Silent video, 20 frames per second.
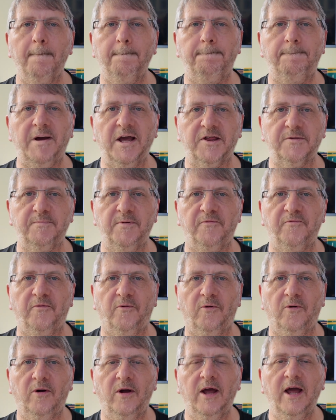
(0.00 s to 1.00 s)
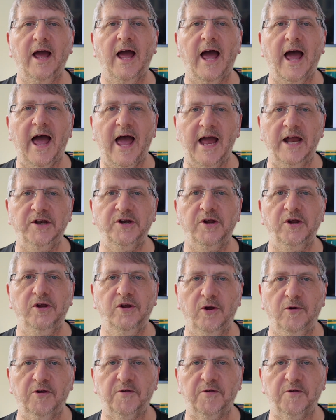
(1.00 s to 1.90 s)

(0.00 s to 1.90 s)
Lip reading: best before and use